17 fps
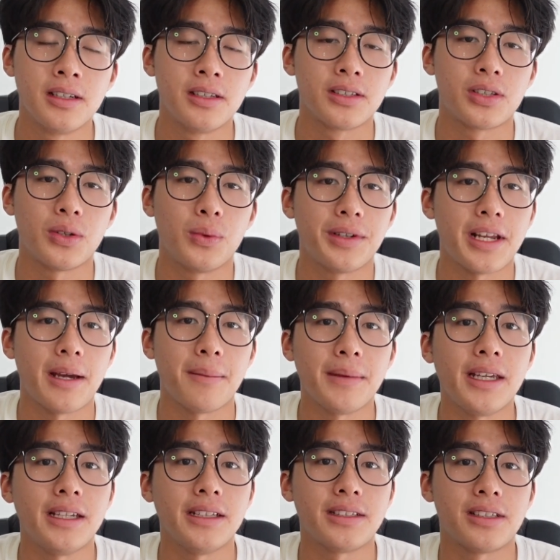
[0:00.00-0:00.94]
So what that
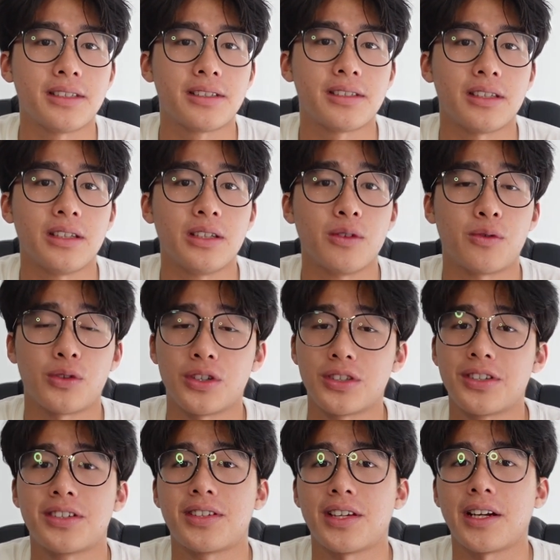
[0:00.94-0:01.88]
means is in your
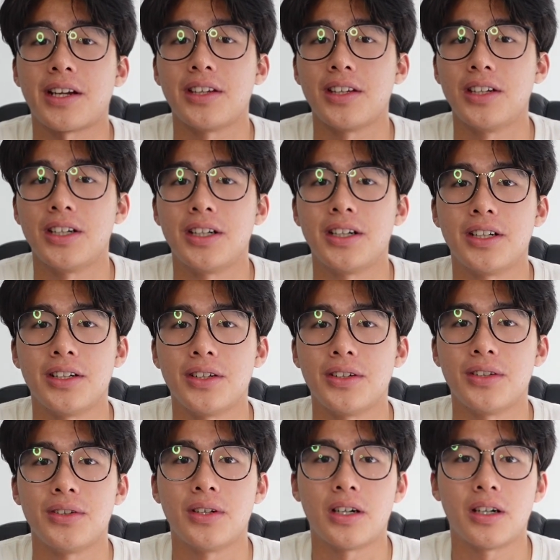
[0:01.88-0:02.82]
1st and 2nd year,
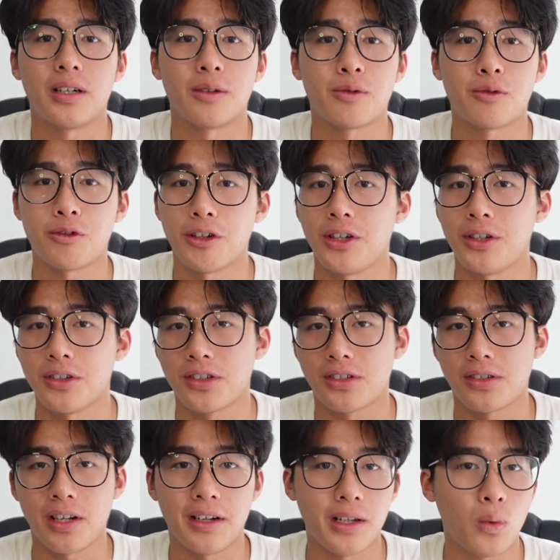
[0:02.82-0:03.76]
you are free to
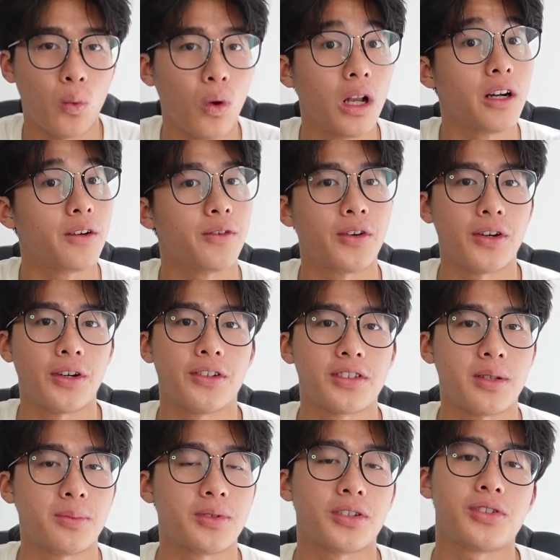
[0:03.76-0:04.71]
study whatever
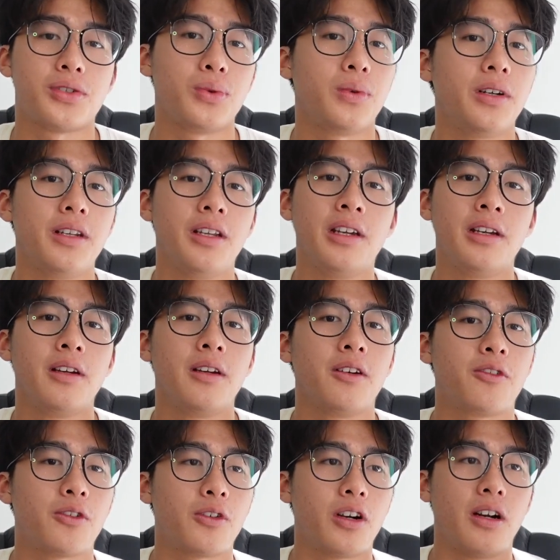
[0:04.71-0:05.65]
subjects you want,
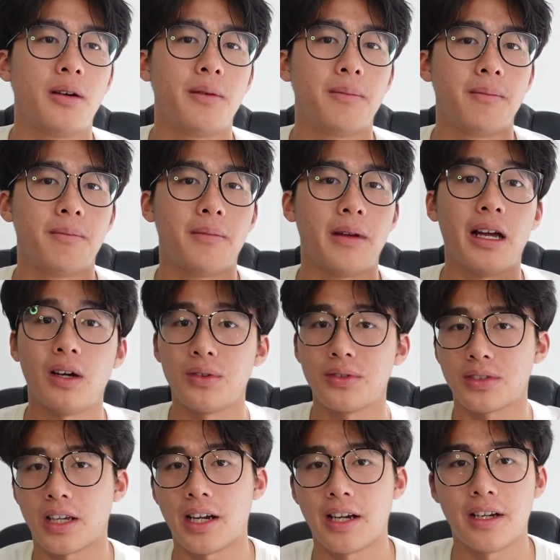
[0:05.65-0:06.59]
from health
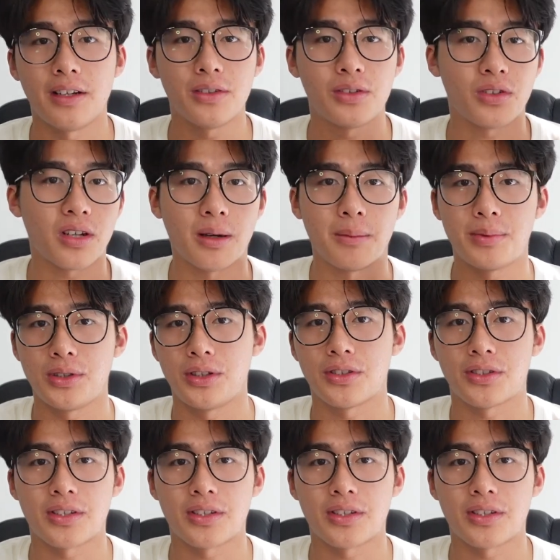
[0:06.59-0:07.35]
science to computer